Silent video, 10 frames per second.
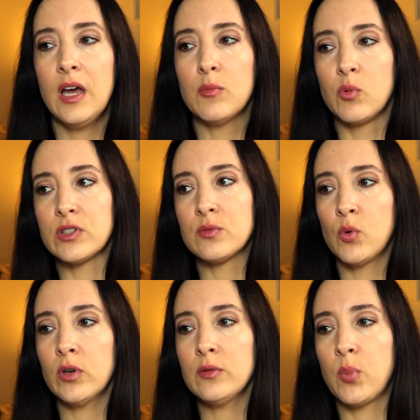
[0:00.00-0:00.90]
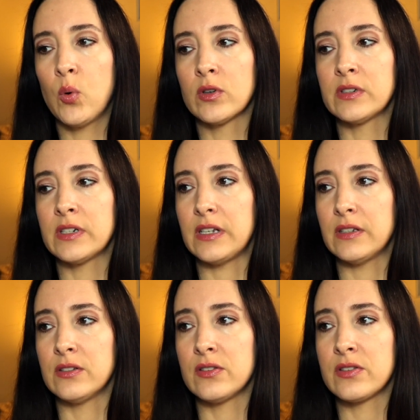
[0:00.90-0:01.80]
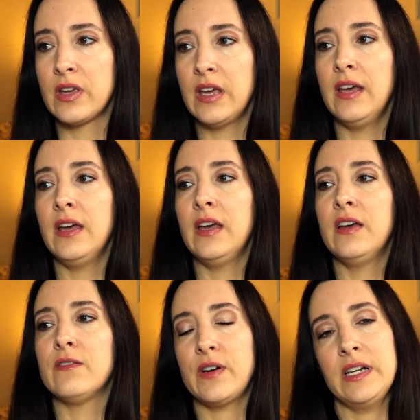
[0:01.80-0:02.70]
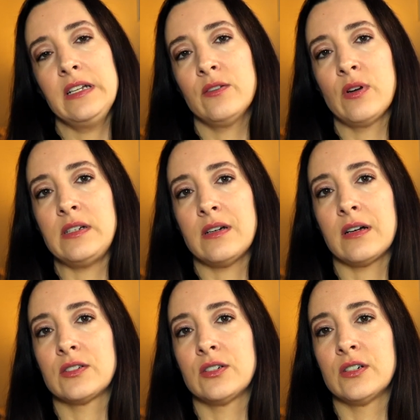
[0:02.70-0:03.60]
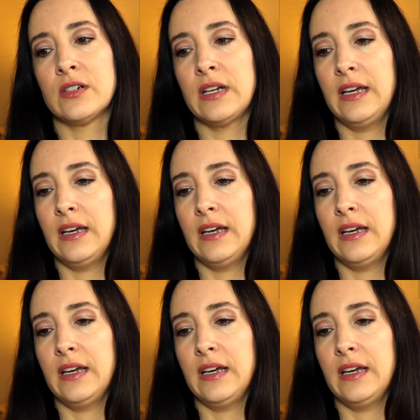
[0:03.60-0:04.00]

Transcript: What's more important is finding the right doctor.